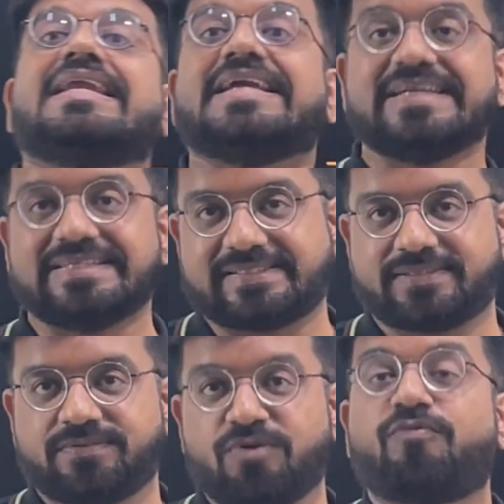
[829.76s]
needs
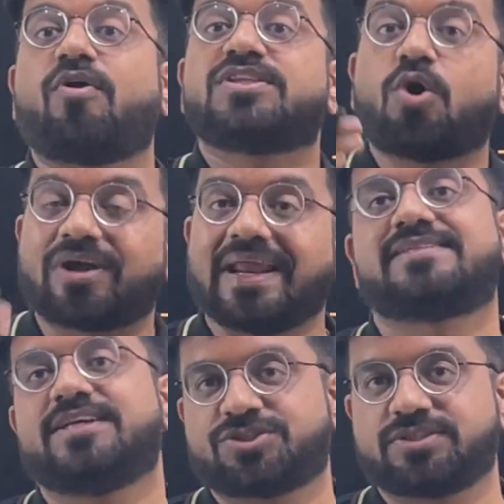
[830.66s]
for the
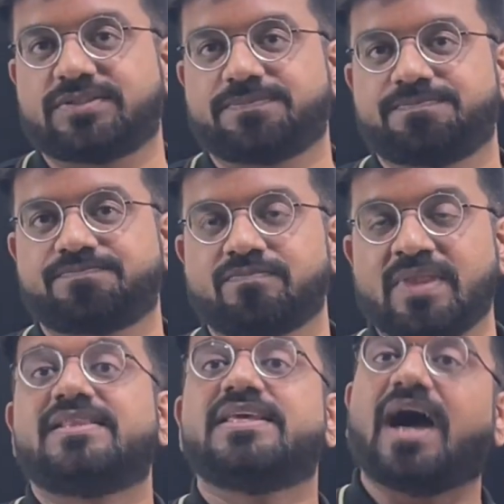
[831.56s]
organization, the